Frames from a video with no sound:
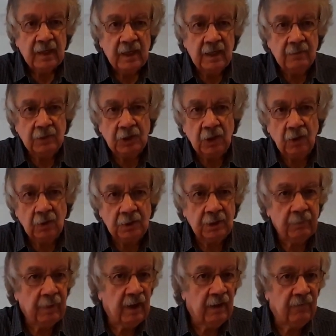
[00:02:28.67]
He was told to
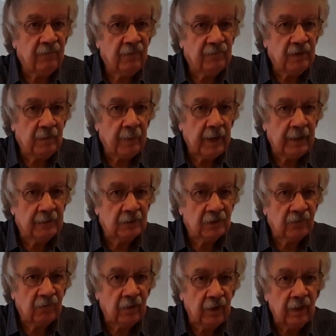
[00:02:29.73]
pay £50
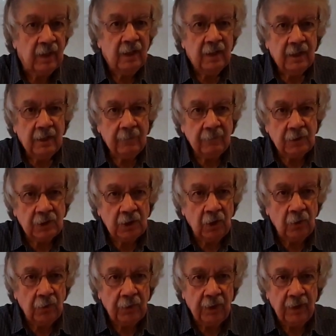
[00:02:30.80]
for it, and were
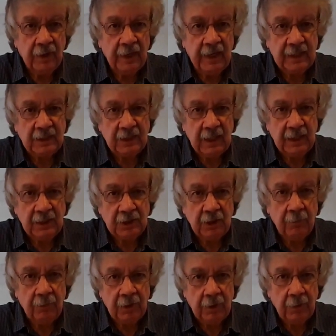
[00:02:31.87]
told that the next day
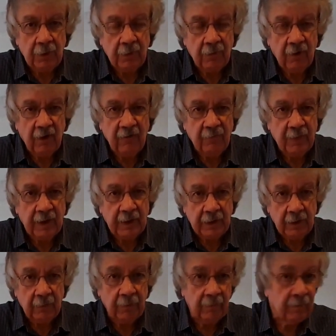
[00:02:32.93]
somebody would arrive, pick it
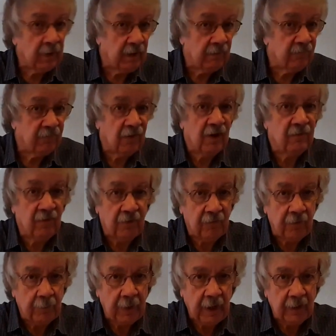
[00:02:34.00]
up and pay him
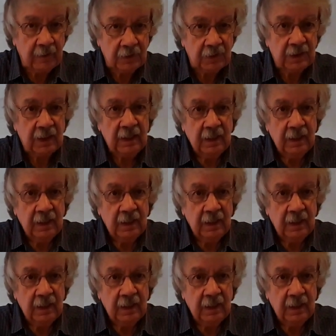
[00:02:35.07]
£500.